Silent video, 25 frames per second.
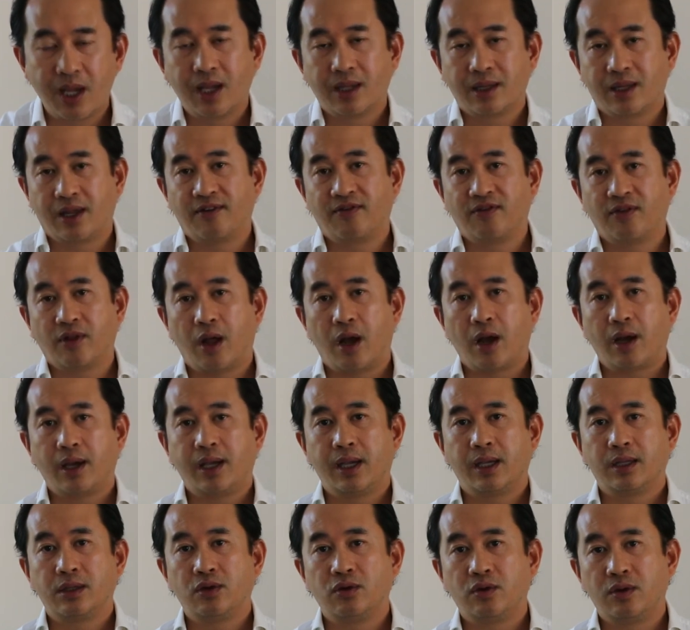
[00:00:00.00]
They're
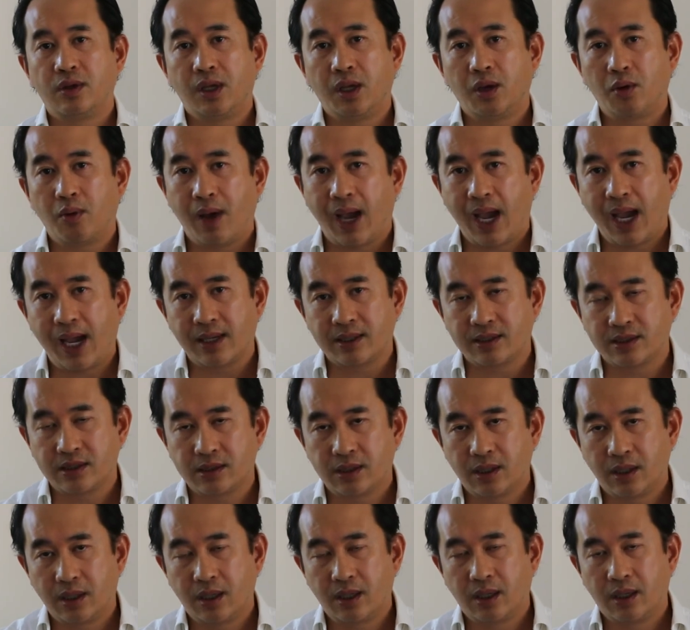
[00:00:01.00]
flocking to the
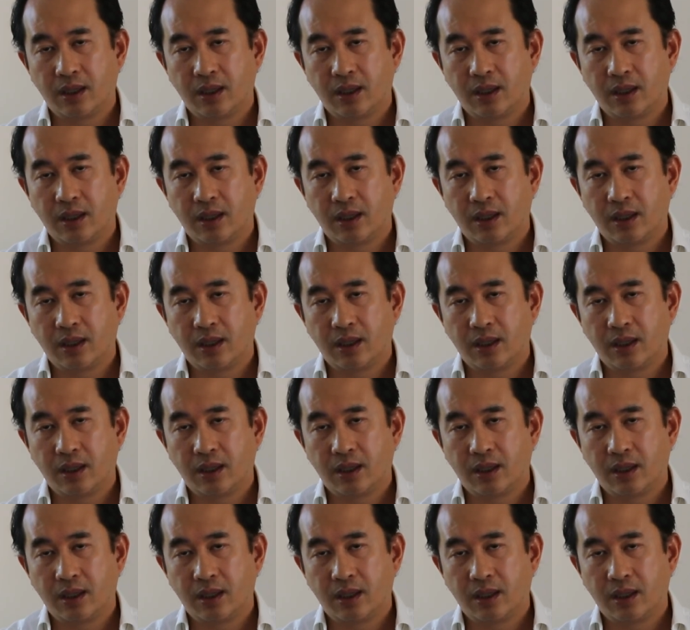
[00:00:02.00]
US,